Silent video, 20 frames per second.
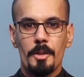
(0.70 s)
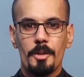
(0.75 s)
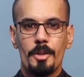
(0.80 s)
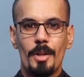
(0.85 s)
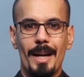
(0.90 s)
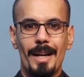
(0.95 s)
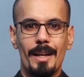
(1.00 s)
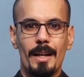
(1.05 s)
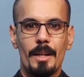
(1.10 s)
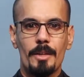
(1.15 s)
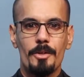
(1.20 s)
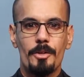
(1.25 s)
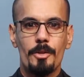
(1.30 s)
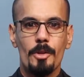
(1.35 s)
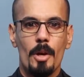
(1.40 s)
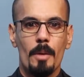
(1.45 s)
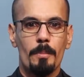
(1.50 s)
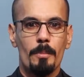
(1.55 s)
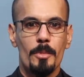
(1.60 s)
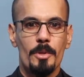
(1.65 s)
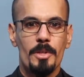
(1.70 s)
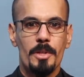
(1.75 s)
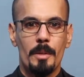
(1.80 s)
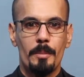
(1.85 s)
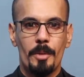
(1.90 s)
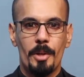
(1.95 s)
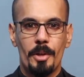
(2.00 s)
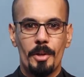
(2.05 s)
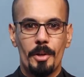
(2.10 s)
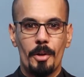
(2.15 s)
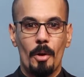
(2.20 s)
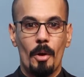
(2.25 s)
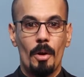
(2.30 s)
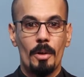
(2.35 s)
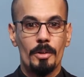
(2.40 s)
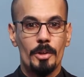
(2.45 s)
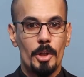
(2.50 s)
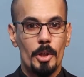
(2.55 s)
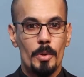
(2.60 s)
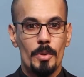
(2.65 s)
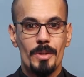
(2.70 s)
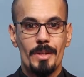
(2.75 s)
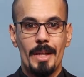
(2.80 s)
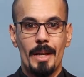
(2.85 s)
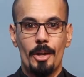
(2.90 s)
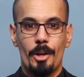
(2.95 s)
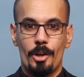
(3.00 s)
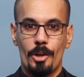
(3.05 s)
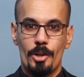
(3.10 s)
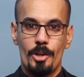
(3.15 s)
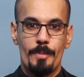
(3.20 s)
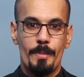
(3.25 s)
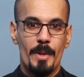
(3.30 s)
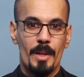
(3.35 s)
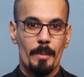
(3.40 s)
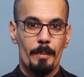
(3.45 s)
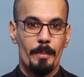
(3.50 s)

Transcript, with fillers: Thailand's top Muslim leader on Tuesday urged